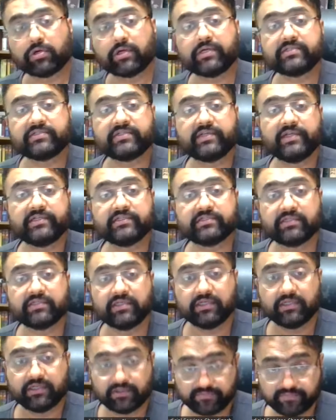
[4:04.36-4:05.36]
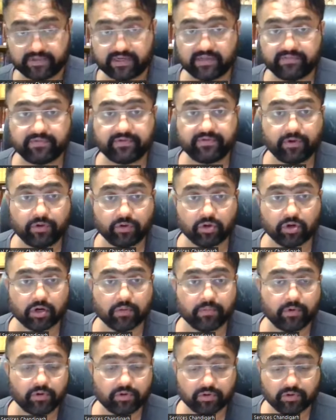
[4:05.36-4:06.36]
what it says, whenever we
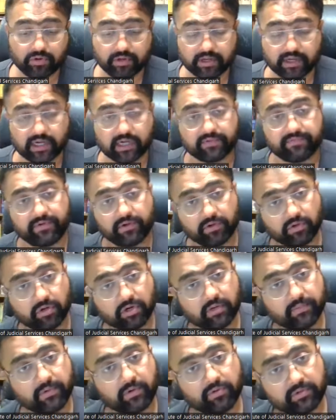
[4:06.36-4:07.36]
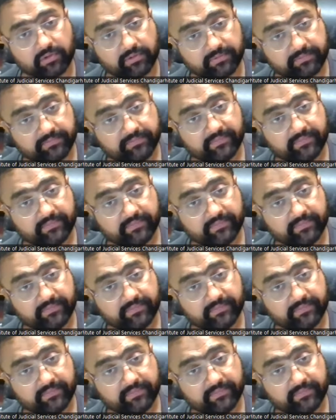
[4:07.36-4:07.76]
talk about contract, we talk about